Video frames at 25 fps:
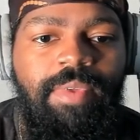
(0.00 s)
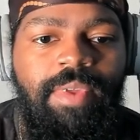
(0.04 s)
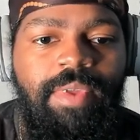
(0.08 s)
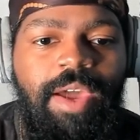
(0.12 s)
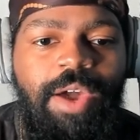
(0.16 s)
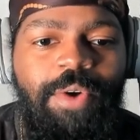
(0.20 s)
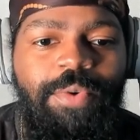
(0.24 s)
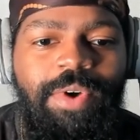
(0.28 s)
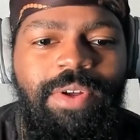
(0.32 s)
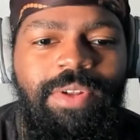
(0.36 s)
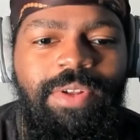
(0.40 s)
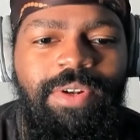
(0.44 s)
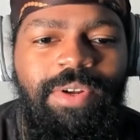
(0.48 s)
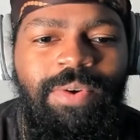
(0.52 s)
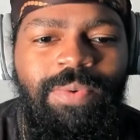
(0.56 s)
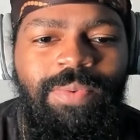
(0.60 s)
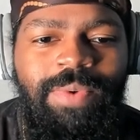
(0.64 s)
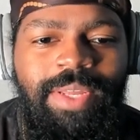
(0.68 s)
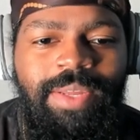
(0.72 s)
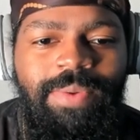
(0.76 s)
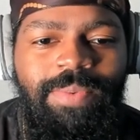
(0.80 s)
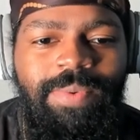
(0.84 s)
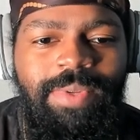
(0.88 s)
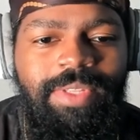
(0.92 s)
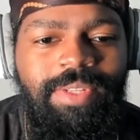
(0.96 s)
Oh, hold on,
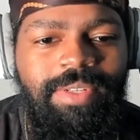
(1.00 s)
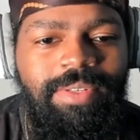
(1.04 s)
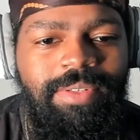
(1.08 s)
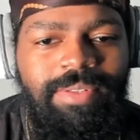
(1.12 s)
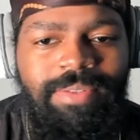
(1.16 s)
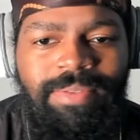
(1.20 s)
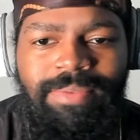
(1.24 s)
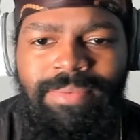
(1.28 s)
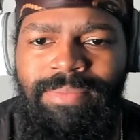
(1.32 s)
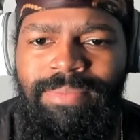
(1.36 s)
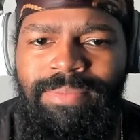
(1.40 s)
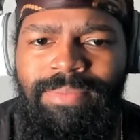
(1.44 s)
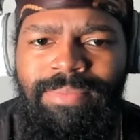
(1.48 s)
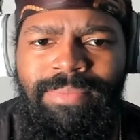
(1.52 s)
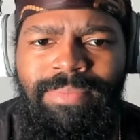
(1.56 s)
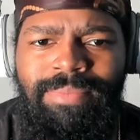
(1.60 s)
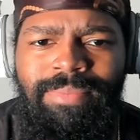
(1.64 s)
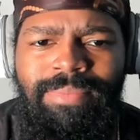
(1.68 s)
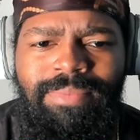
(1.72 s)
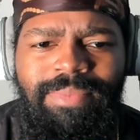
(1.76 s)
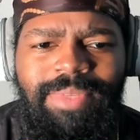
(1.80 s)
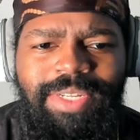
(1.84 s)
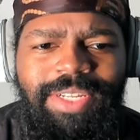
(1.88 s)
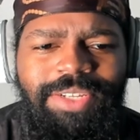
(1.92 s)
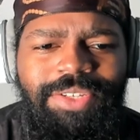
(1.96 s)
wait, what the?
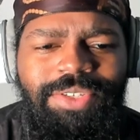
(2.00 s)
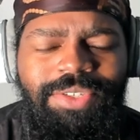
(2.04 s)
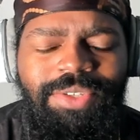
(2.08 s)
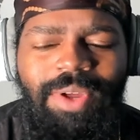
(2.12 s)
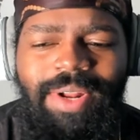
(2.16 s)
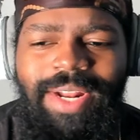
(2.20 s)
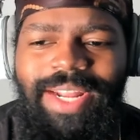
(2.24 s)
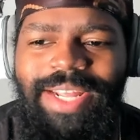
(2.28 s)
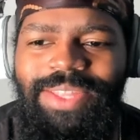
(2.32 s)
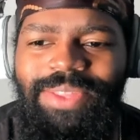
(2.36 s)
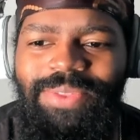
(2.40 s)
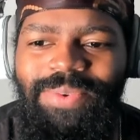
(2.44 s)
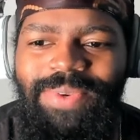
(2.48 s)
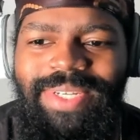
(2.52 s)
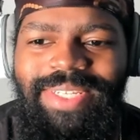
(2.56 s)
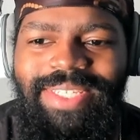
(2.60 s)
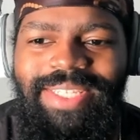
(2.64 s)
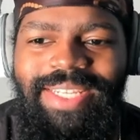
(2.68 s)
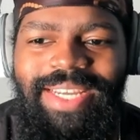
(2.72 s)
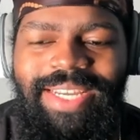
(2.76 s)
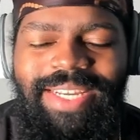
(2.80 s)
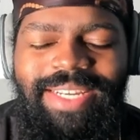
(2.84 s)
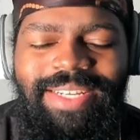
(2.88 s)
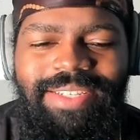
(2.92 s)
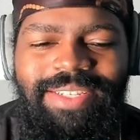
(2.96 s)
Did it start at three
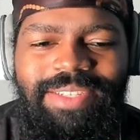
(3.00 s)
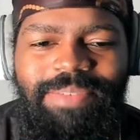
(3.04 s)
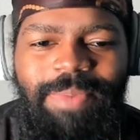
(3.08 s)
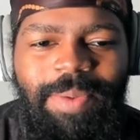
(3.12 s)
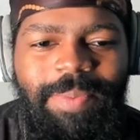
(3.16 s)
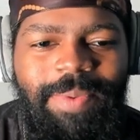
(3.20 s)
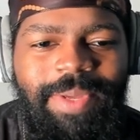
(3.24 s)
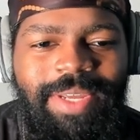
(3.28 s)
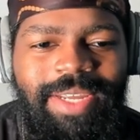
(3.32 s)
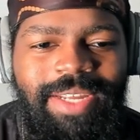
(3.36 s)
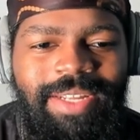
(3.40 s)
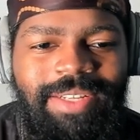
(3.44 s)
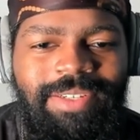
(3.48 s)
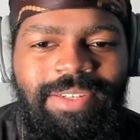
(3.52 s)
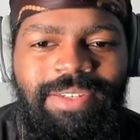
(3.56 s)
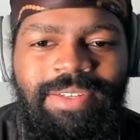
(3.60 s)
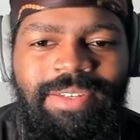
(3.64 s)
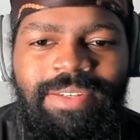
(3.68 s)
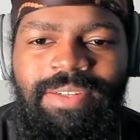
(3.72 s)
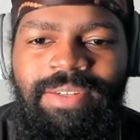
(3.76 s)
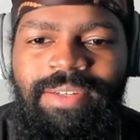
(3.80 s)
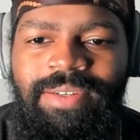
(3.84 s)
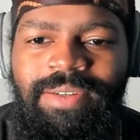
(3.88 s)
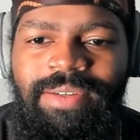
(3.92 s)
seconds? My bad, y'all.